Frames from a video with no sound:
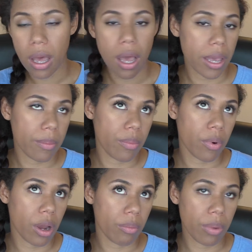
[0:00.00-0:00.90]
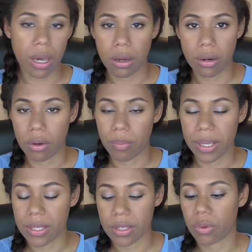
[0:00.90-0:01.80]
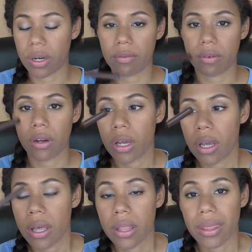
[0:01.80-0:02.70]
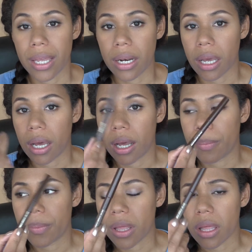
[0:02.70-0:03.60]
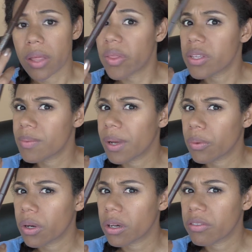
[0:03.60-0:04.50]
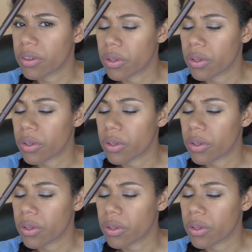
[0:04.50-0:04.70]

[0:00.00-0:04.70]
eyebrow powder or pencil, whatever, then this might work for